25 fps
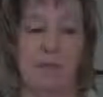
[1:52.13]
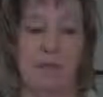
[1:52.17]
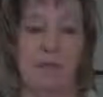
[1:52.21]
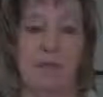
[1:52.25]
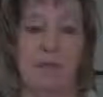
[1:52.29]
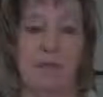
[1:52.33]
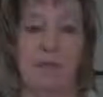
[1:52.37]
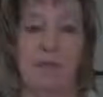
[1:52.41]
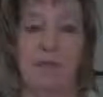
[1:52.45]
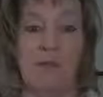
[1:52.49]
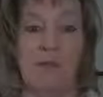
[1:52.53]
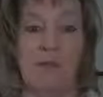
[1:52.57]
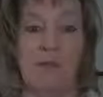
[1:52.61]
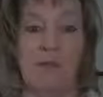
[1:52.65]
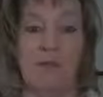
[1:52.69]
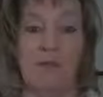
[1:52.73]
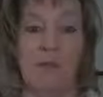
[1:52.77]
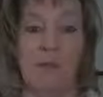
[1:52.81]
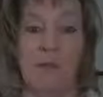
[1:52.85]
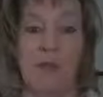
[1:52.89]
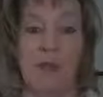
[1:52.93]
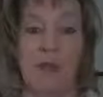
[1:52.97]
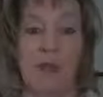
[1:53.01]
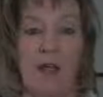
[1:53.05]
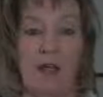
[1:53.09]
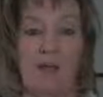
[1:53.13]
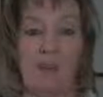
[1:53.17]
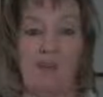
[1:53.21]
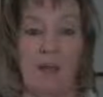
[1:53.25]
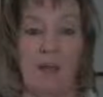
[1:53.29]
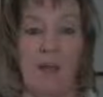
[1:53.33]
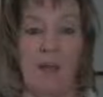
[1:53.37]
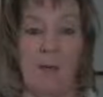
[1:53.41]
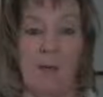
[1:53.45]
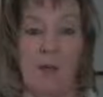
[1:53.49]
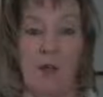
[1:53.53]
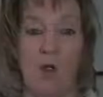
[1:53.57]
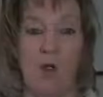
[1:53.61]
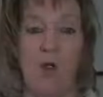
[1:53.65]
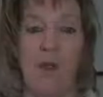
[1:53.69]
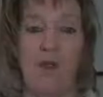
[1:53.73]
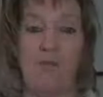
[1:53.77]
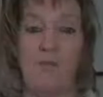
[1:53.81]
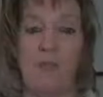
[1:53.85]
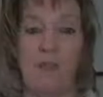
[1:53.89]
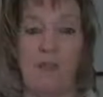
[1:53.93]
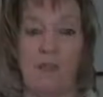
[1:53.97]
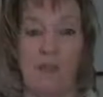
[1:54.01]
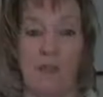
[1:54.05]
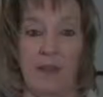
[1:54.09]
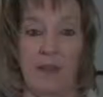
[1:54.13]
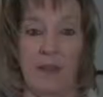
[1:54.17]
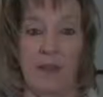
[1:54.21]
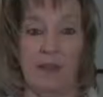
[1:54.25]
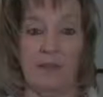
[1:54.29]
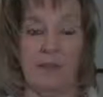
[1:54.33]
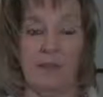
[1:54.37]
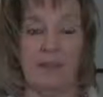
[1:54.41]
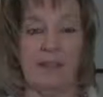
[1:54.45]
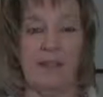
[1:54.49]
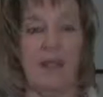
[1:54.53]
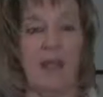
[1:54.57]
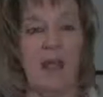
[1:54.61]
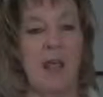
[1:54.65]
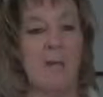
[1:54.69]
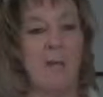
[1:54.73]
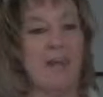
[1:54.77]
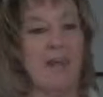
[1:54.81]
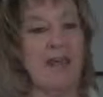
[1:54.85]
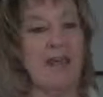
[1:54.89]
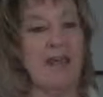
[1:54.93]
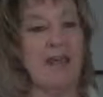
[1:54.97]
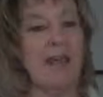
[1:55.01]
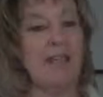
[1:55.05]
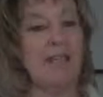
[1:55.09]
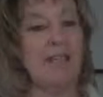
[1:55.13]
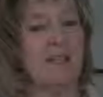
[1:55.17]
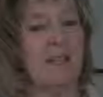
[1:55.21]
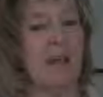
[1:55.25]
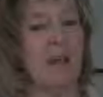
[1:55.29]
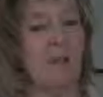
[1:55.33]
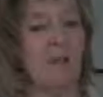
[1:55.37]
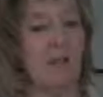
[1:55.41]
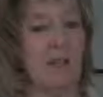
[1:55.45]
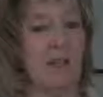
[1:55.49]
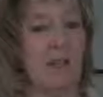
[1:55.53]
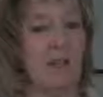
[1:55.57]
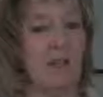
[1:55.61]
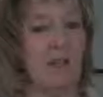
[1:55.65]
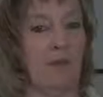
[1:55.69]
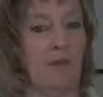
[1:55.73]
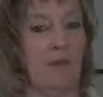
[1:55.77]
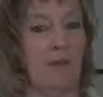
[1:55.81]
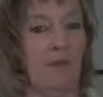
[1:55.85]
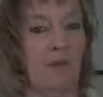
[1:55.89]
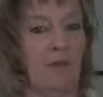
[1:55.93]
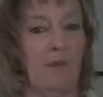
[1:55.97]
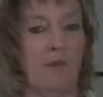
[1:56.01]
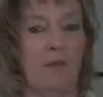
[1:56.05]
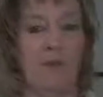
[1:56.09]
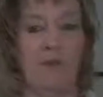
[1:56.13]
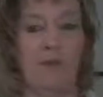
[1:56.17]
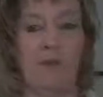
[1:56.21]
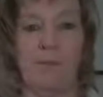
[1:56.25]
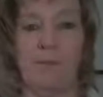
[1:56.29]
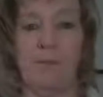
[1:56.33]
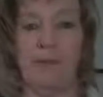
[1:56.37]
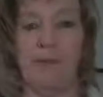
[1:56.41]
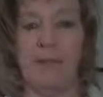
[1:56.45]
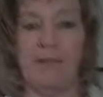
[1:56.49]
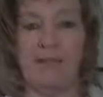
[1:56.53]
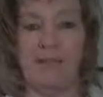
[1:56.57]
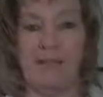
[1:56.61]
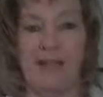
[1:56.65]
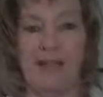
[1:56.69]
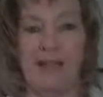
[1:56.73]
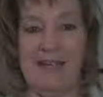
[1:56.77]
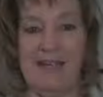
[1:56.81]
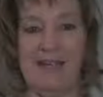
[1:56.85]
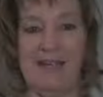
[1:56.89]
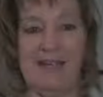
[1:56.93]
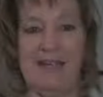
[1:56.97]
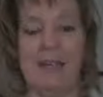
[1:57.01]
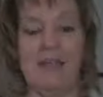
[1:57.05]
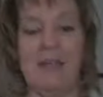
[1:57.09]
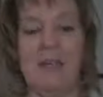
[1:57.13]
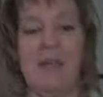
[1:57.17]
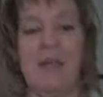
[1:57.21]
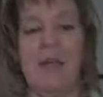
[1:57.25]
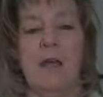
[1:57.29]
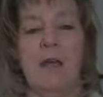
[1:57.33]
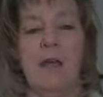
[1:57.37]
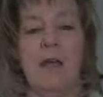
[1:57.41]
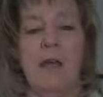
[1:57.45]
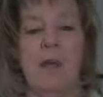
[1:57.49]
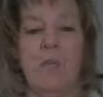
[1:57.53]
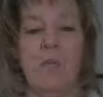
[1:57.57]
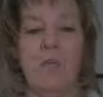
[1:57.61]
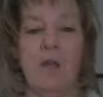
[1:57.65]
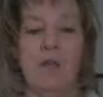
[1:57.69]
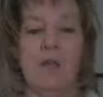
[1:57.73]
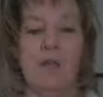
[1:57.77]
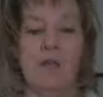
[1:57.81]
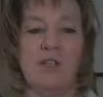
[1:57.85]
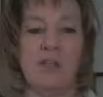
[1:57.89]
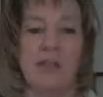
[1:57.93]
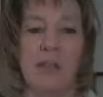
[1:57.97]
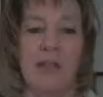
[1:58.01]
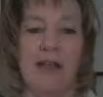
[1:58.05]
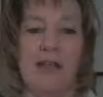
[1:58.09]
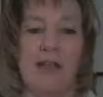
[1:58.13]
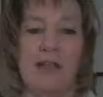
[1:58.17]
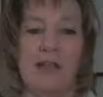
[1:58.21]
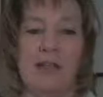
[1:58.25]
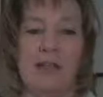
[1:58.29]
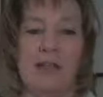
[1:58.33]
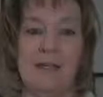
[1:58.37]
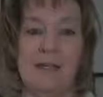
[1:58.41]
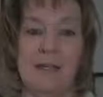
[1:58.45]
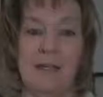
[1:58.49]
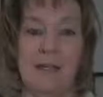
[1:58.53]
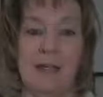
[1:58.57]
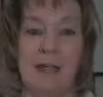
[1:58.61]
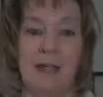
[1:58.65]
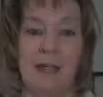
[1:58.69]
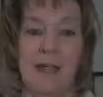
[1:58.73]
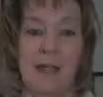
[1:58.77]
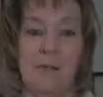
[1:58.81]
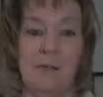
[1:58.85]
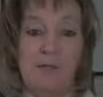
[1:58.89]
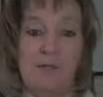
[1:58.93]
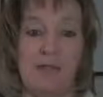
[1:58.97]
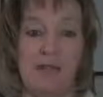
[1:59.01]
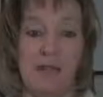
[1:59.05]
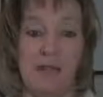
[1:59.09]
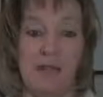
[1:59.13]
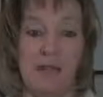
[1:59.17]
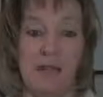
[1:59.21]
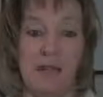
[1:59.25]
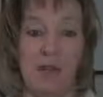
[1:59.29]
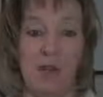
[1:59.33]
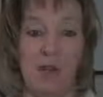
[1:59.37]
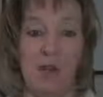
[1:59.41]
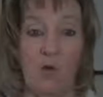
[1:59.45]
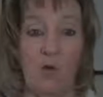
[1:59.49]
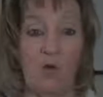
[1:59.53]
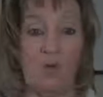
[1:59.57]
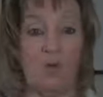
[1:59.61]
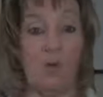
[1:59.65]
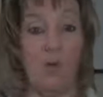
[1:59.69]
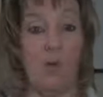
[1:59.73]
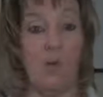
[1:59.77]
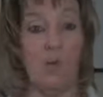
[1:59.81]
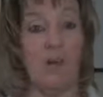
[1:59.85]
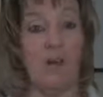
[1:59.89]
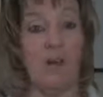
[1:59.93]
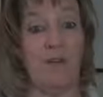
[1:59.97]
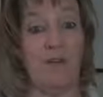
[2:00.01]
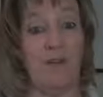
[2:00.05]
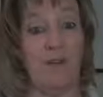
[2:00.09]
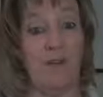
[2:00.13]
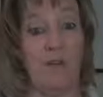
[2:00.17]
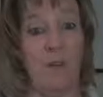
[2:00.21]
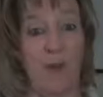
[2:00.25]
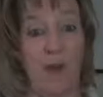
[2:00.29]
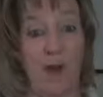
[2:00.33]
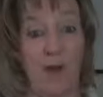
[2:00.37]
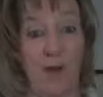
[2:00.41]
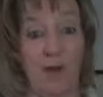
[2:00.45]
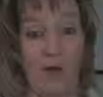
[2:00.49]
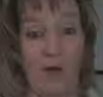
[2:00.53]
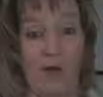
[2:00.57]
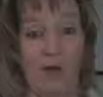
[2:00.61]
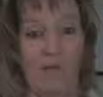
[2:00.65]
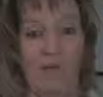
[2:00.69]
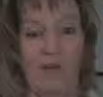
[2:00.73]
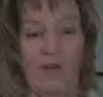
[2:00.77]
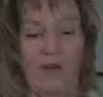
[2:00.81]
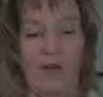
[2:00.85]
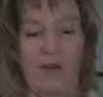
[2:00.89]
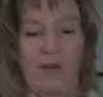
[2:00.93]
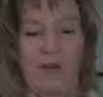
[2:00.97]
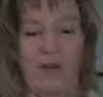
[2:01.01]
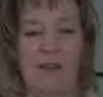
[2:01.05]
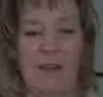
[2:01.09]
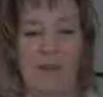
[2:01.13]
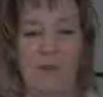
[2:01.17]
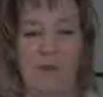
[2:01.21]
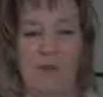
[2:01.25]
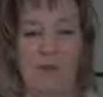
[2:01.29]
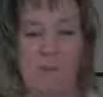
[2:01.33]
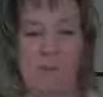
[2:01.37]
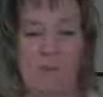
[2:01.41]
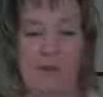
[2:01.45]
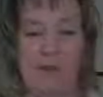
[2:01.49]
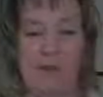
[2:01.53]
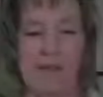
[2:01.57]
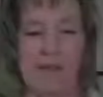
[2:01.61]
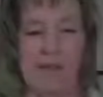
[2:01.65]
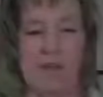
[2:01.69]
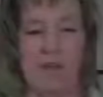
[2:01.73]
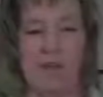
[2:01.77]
some of the fluid actually coming off of the lungs, but it has not relieved the fluid from the ascites. We also had Hep C in there, which we weren't even aware of. He'd had that for about